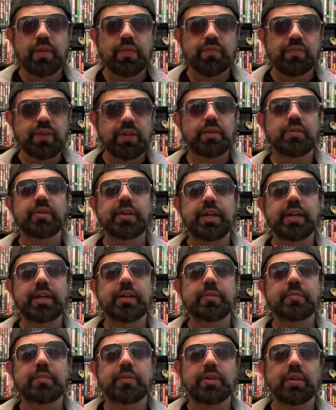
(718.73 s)
video
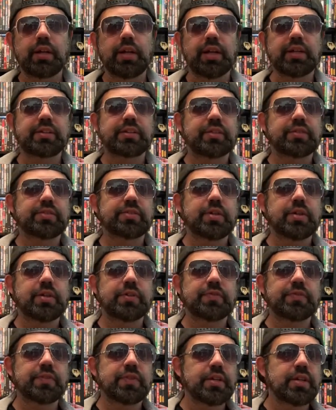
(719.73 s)
game collecting stuff.